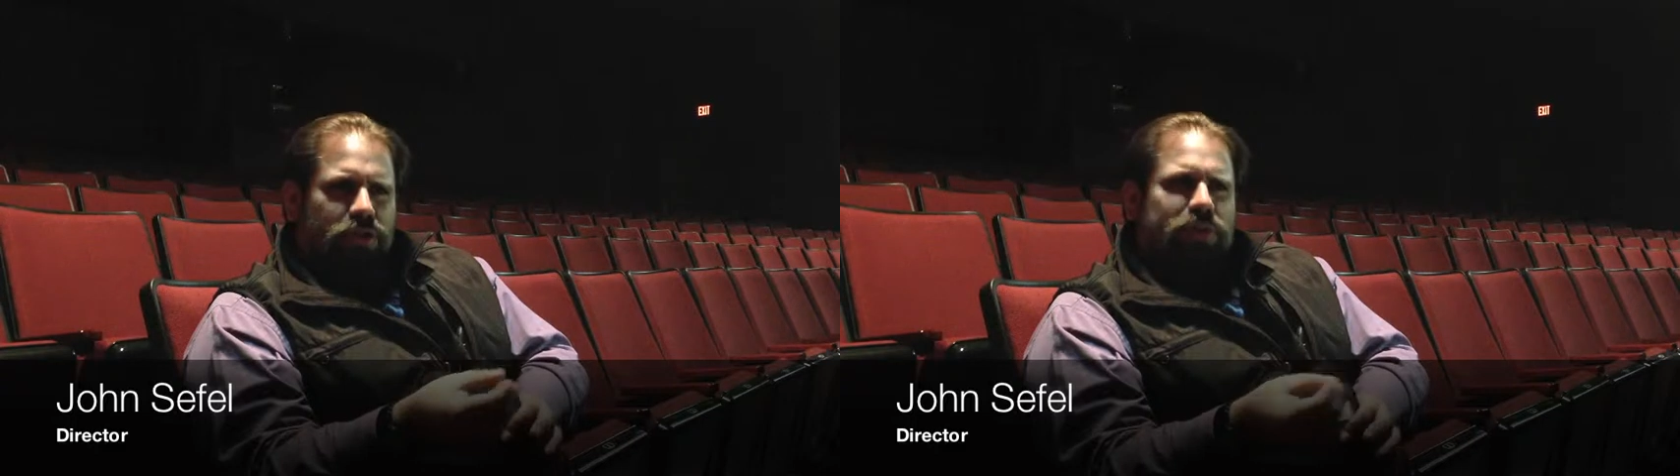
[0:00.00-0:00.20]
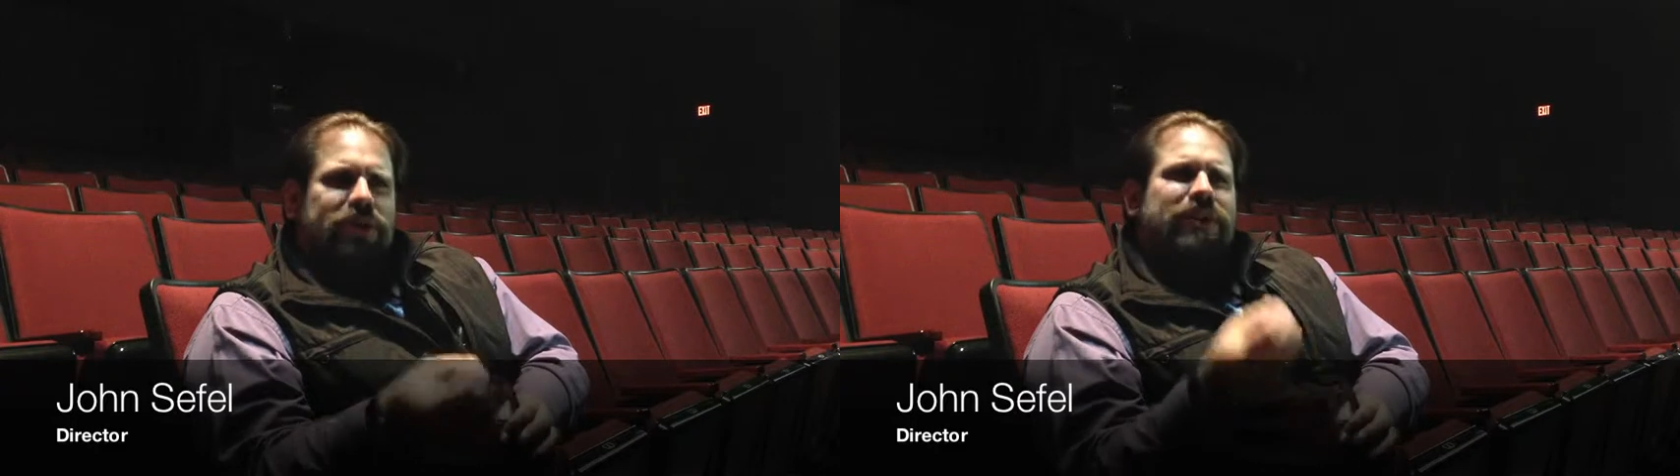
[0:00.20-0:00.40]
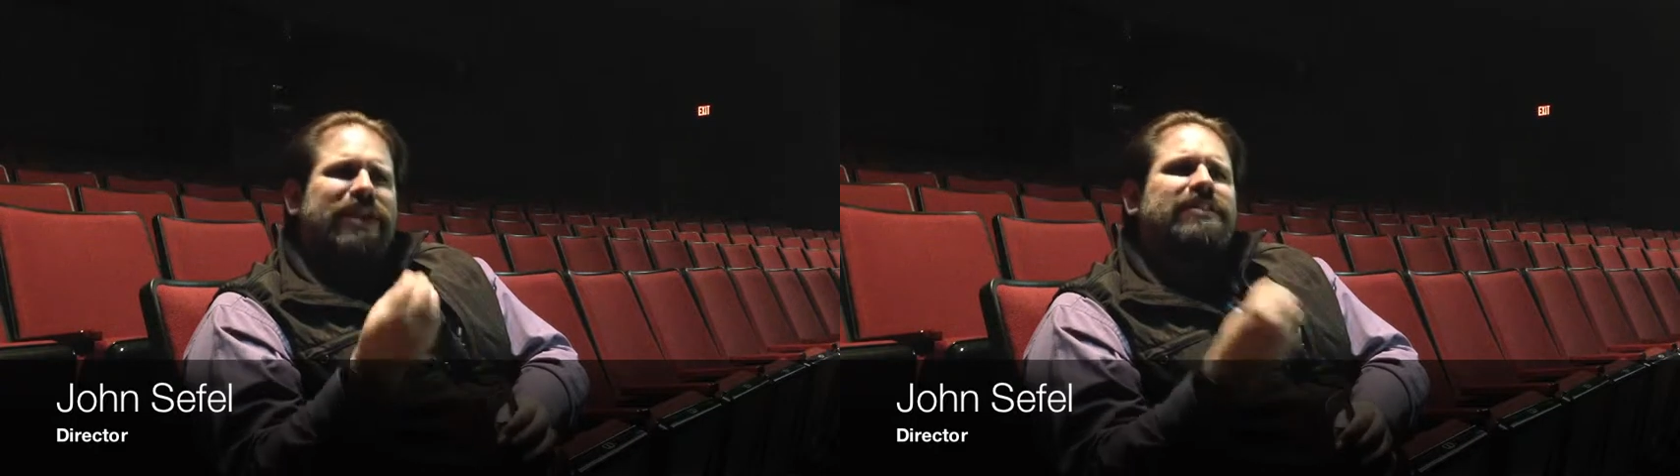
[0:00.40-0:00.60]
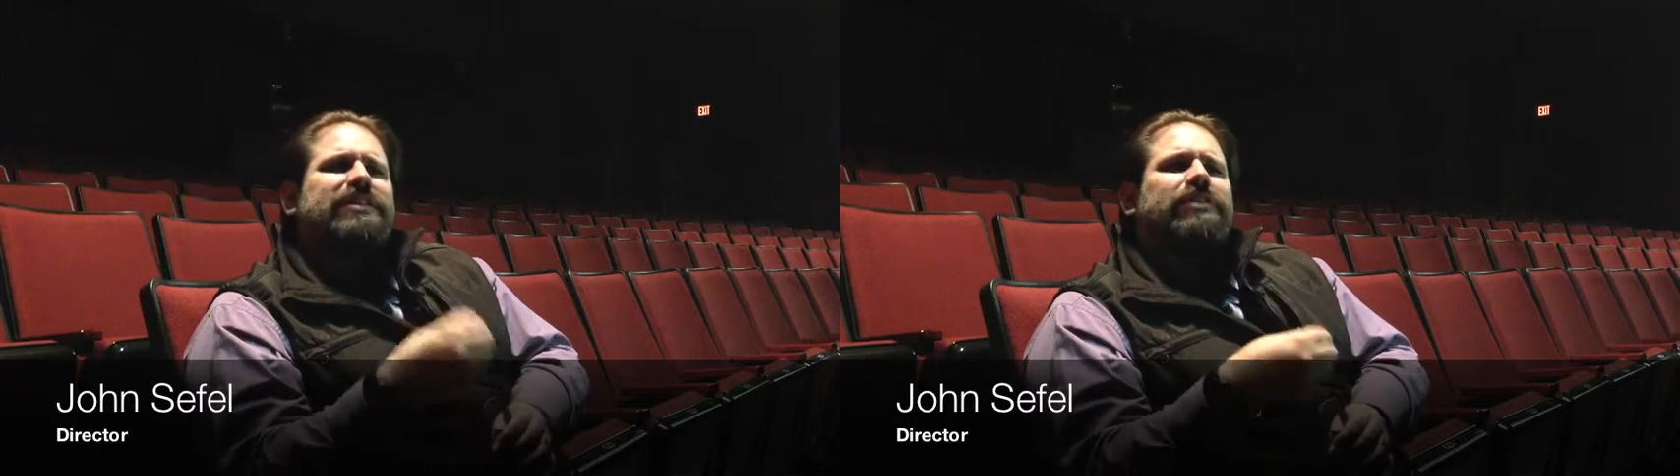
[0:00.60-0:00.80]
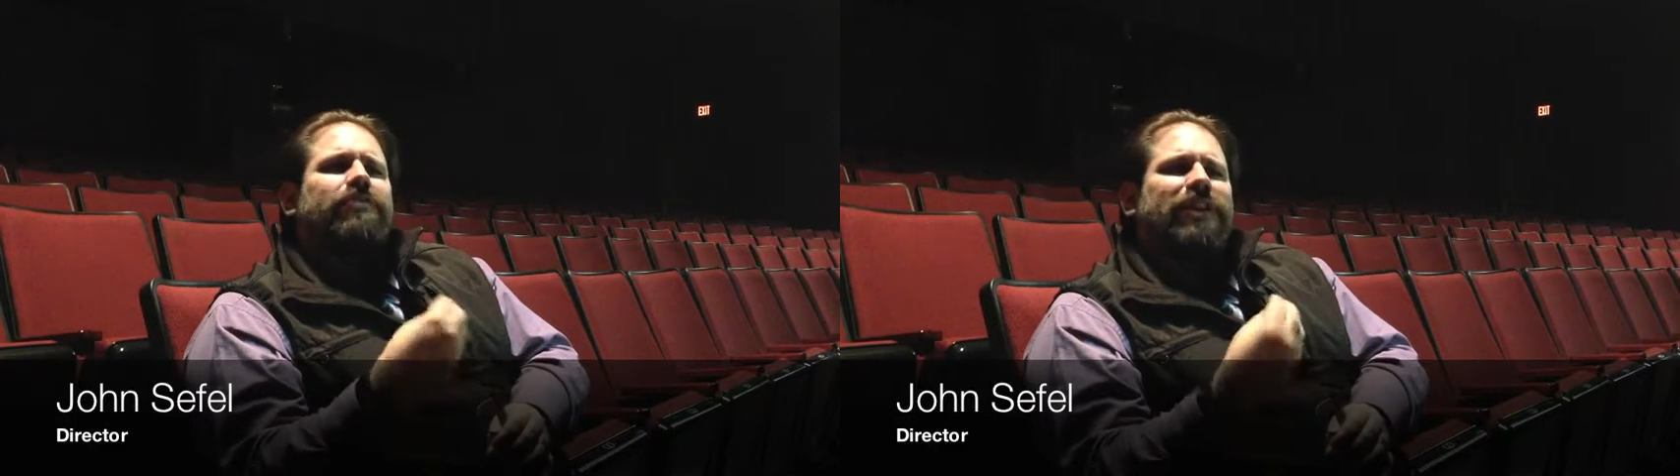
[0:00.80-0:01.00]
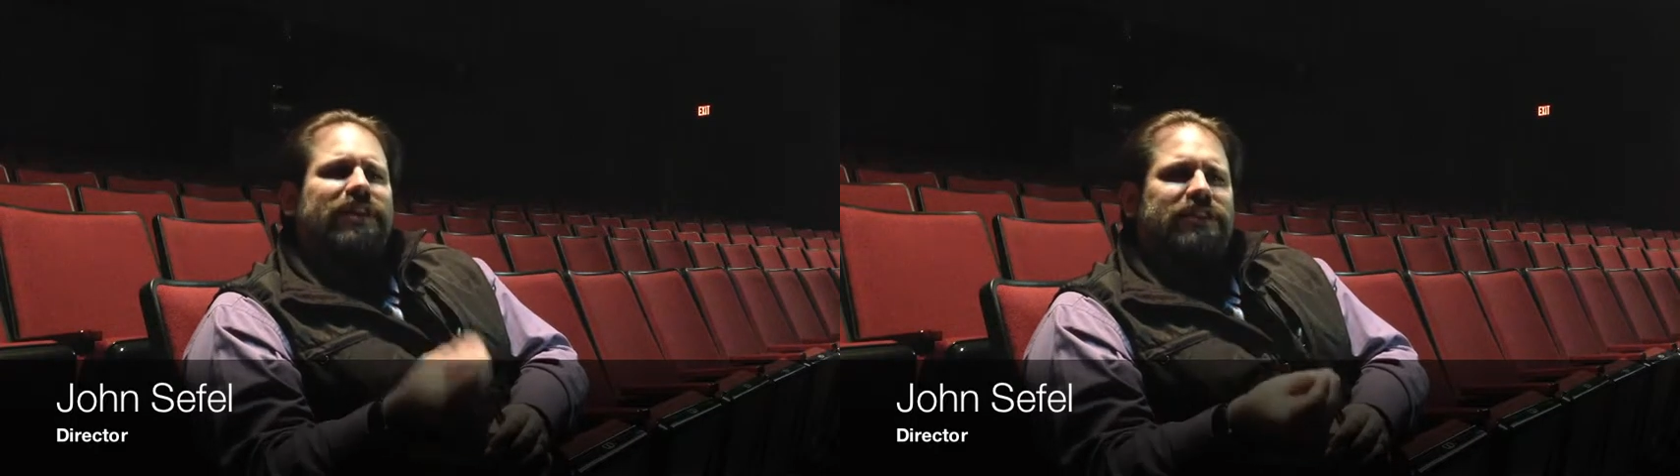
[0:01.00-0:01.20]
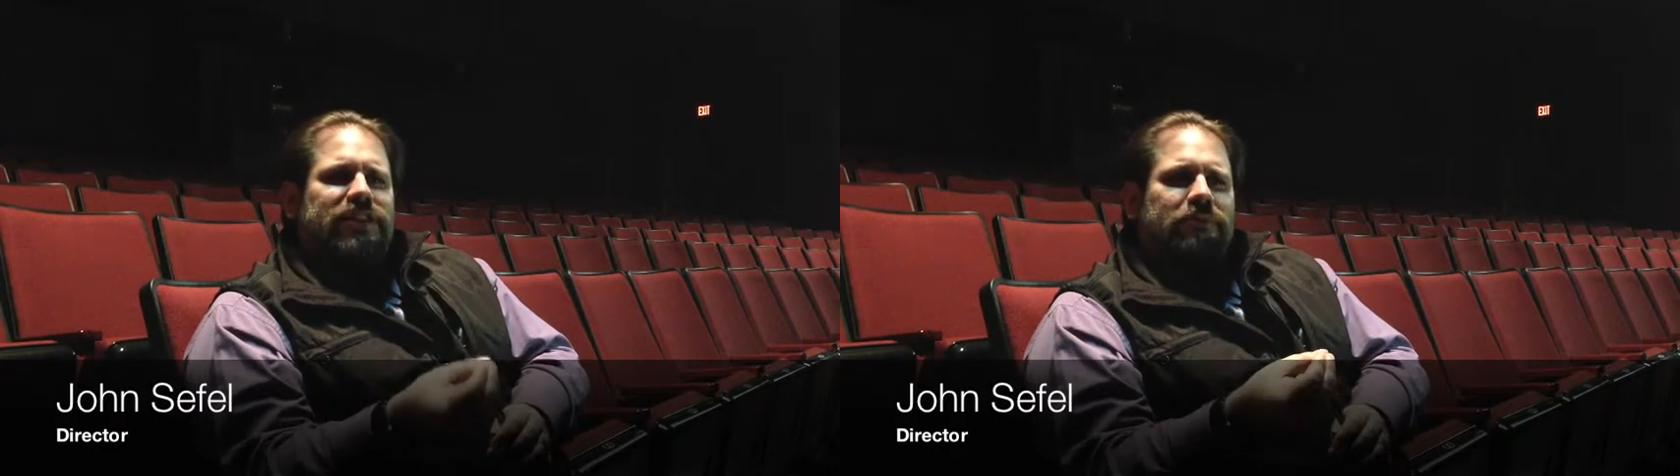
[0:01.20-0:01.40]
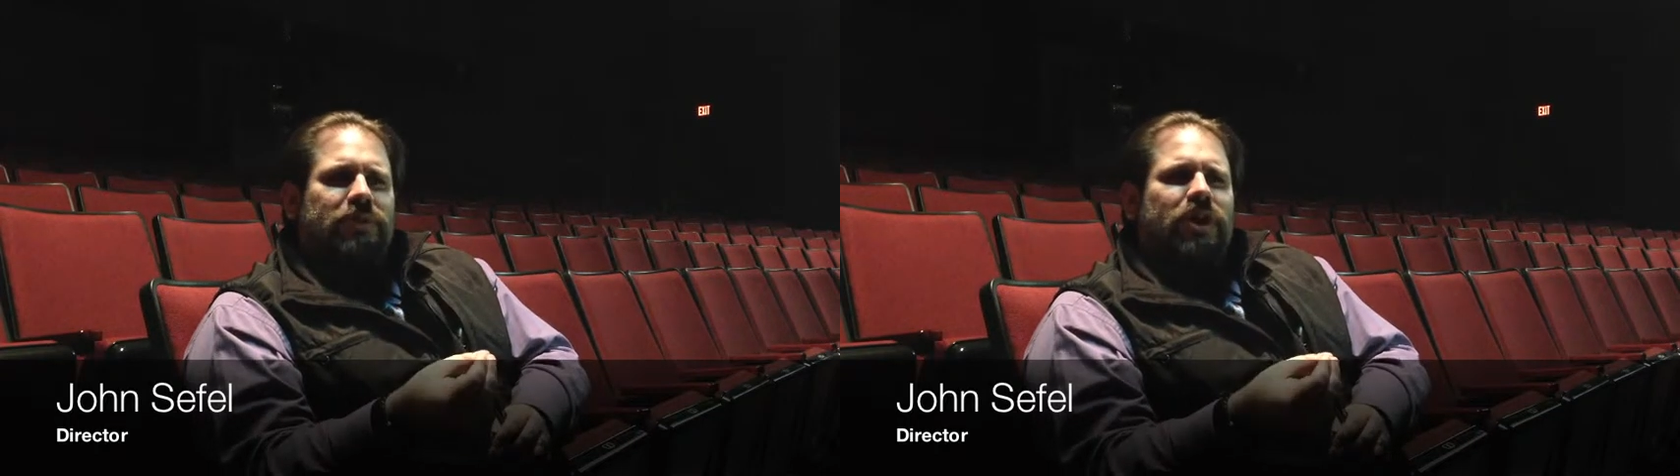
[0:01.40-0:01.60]
You know, we can instantly relate to
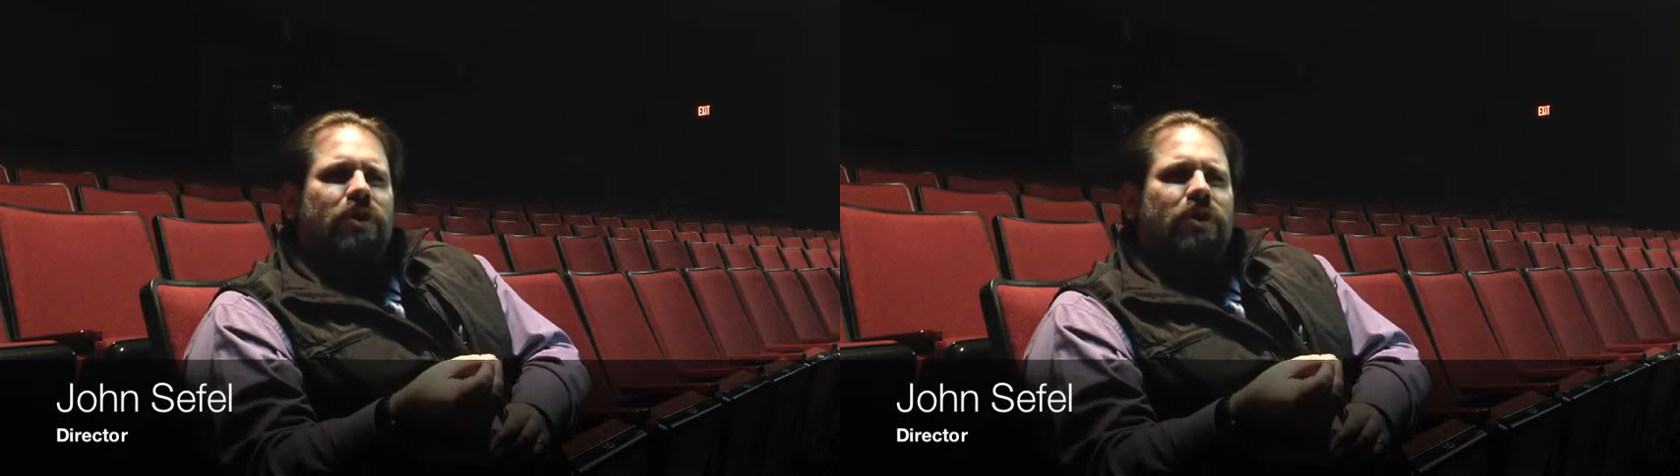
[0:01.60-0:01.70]
them.